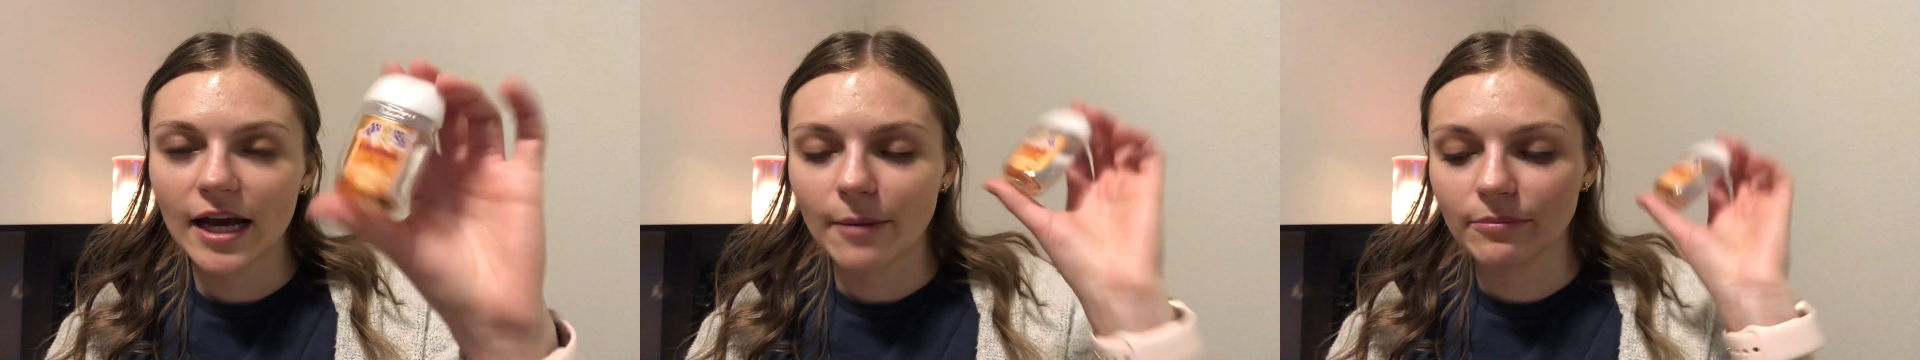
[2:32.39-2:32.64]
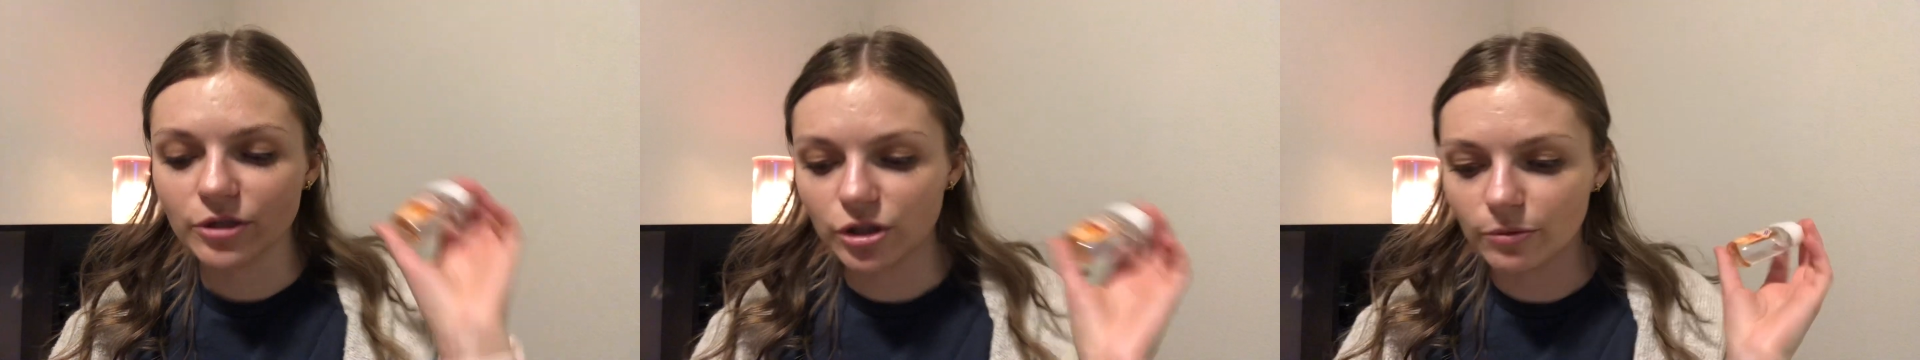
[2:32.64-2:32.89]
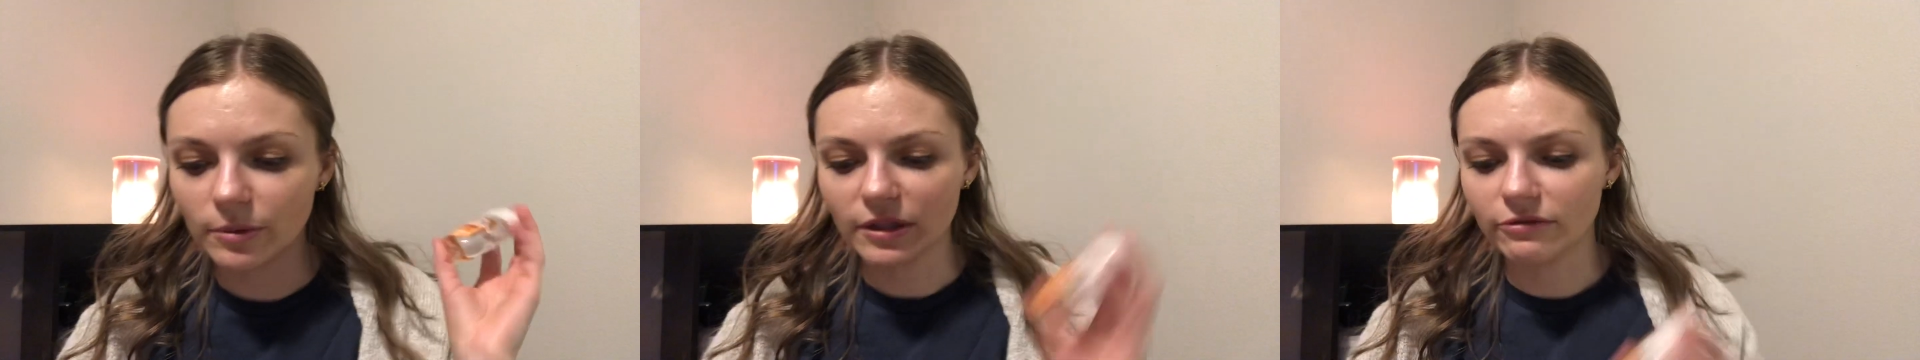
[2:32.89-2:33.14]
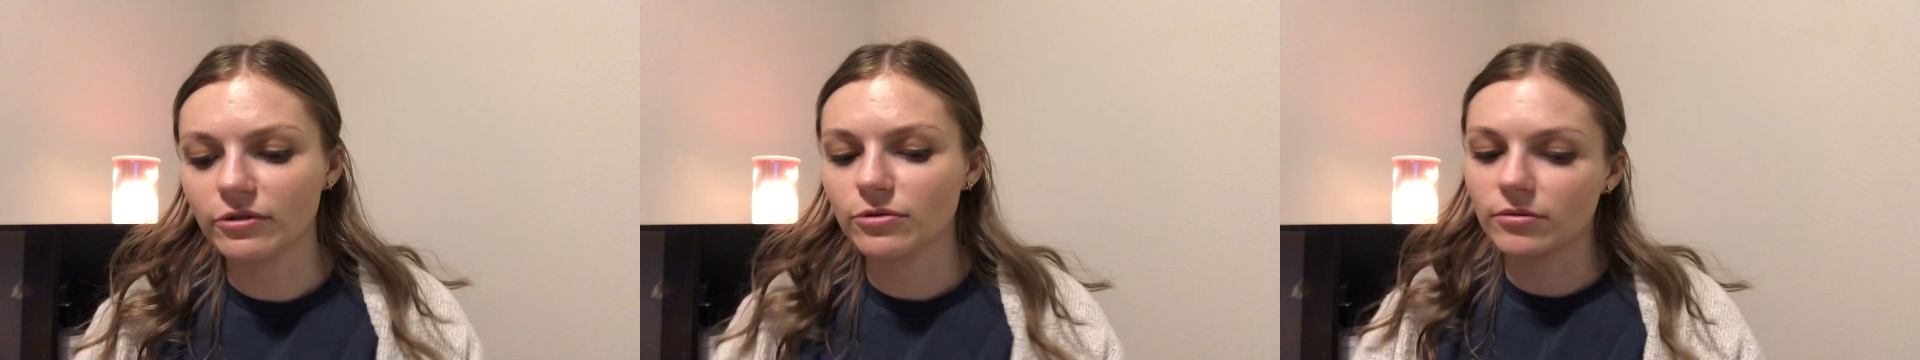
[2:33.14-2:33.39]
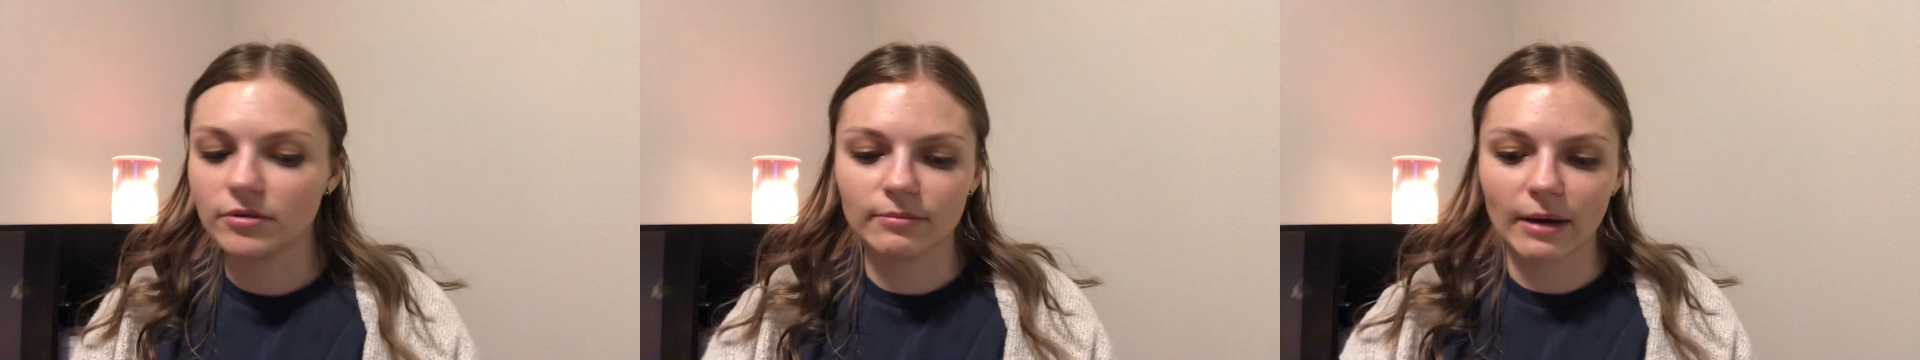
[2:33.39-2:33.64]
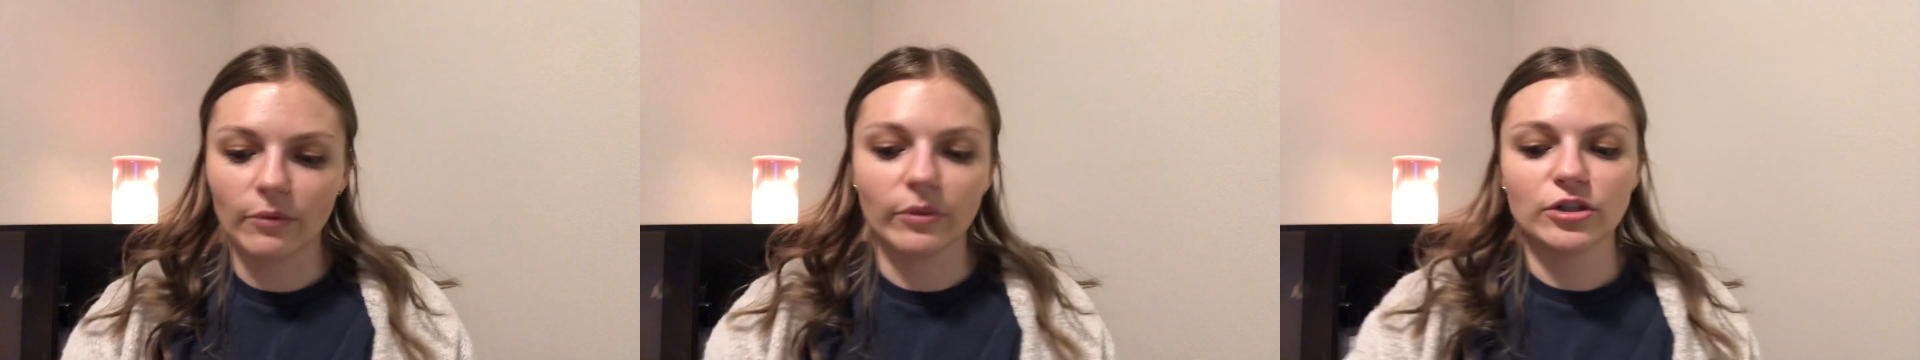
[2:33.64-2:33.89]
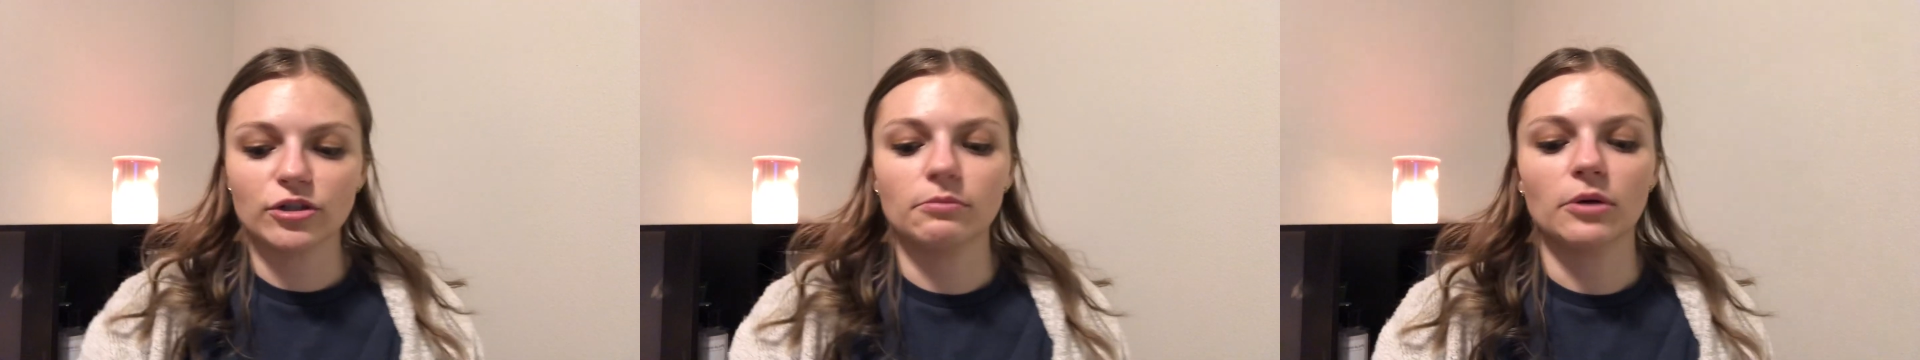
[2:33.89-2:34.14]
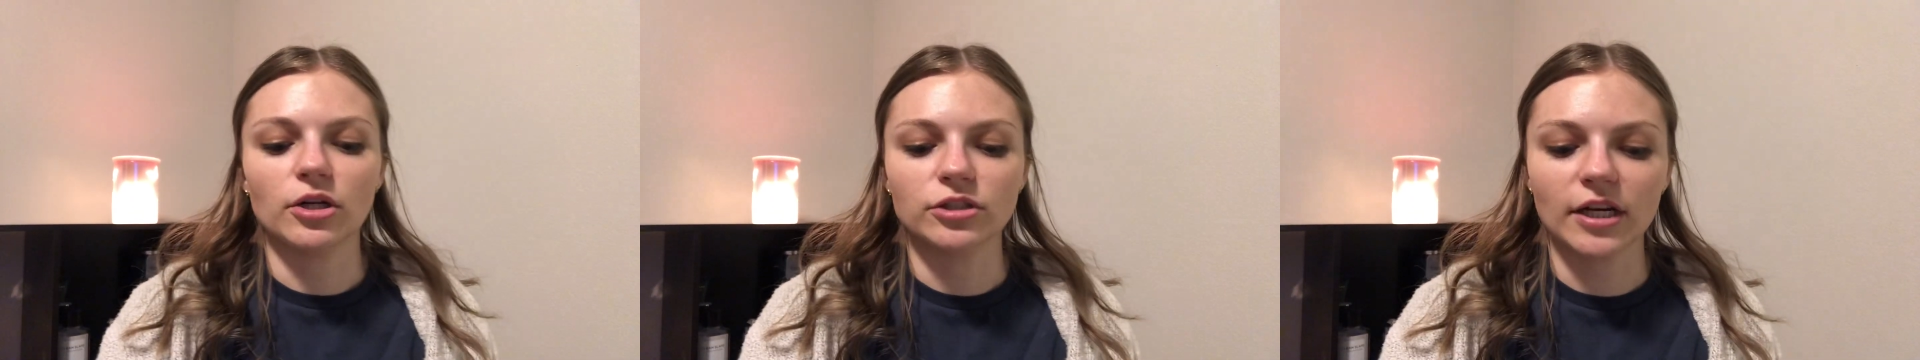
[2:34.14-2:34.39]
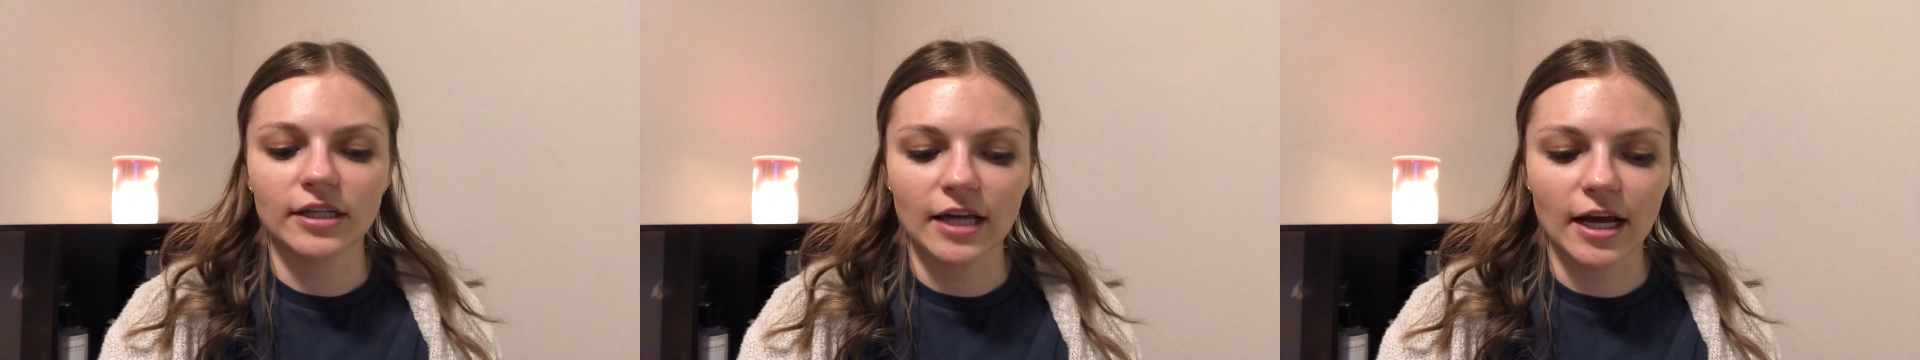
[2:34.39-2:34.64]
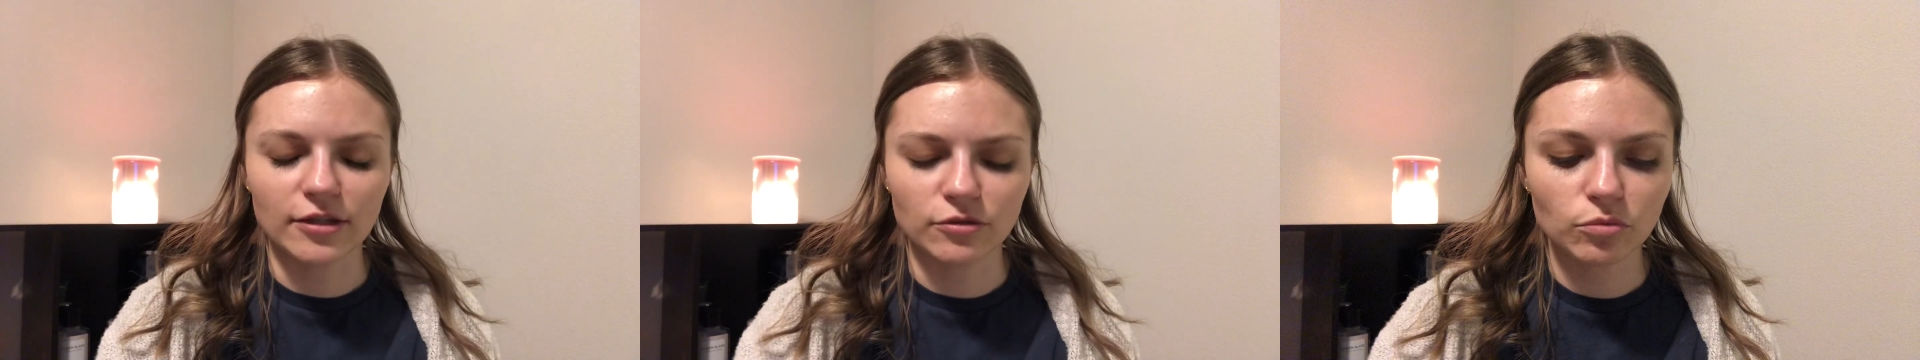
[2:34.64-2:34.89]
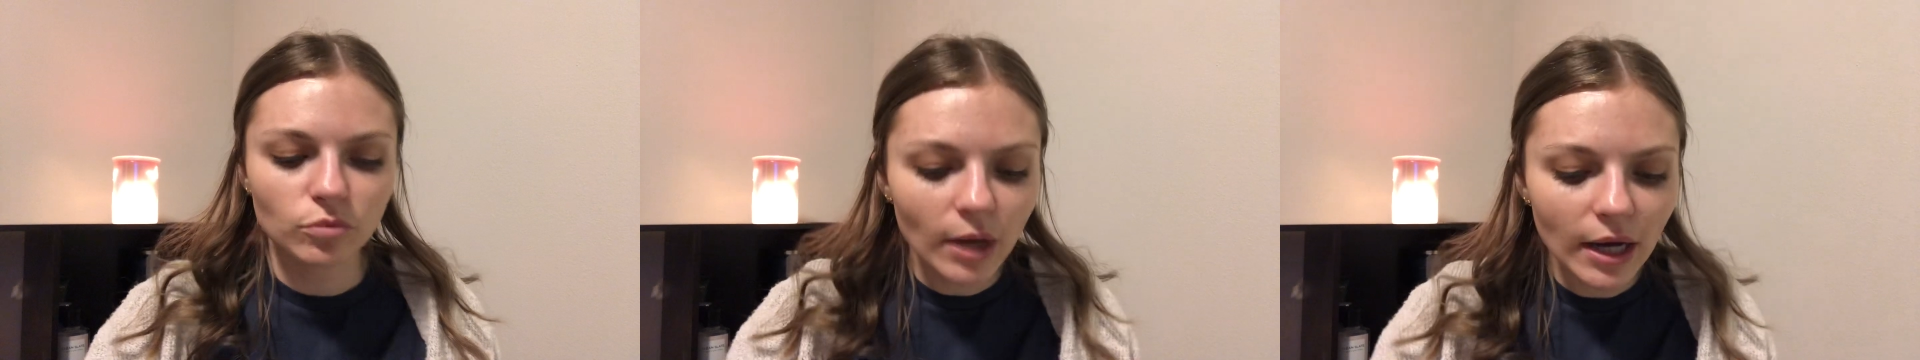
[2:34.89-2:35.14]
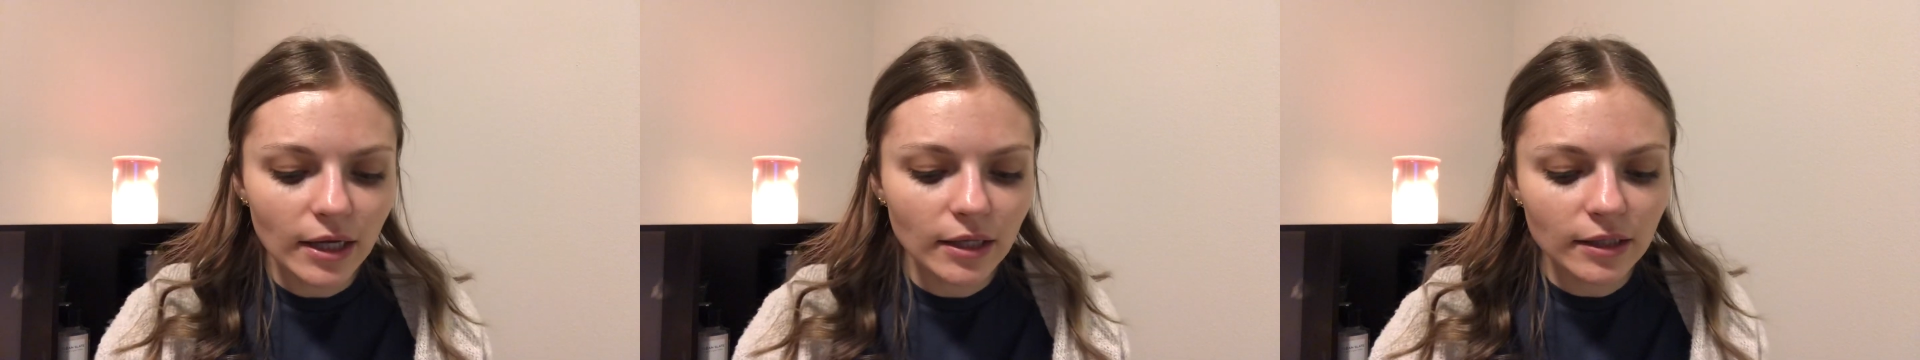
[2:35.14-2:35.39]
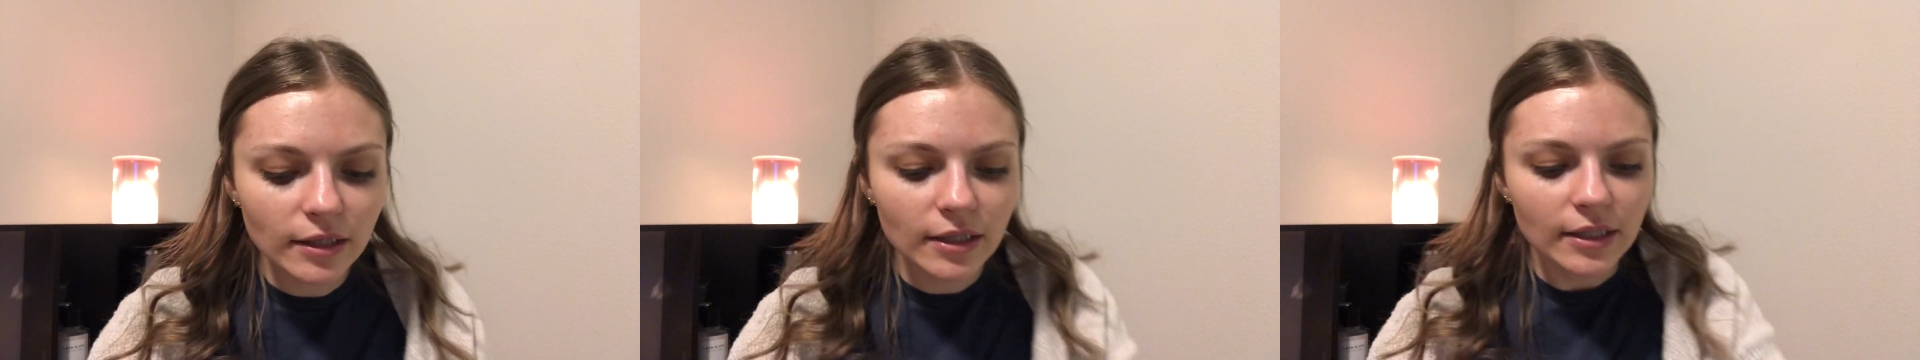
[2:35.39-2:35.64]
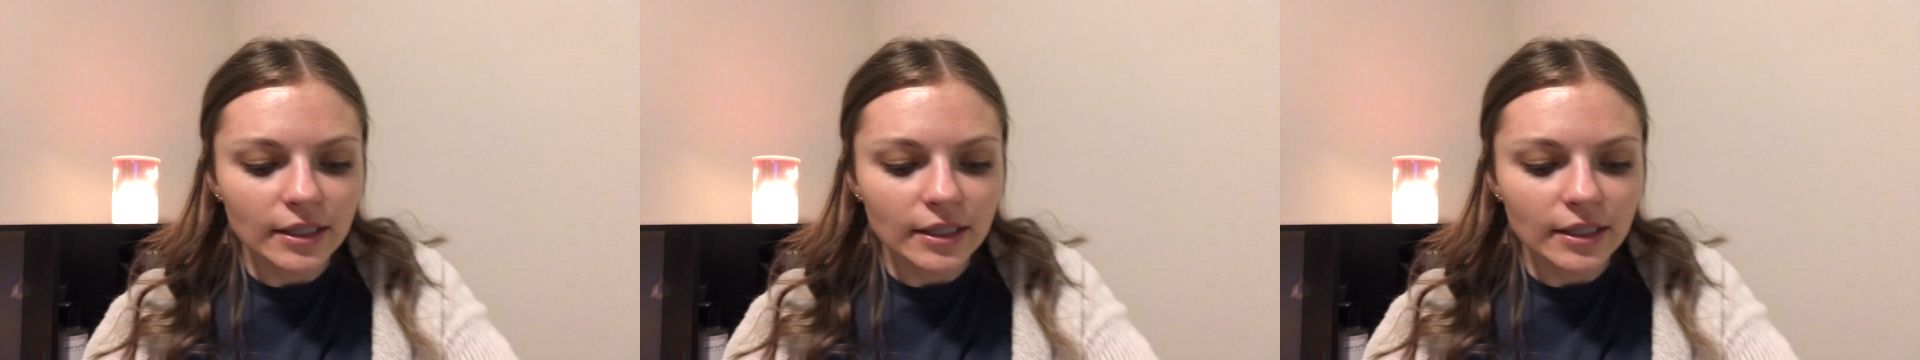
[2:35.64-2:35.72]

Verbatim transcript: I do believe this was in my winter project as well.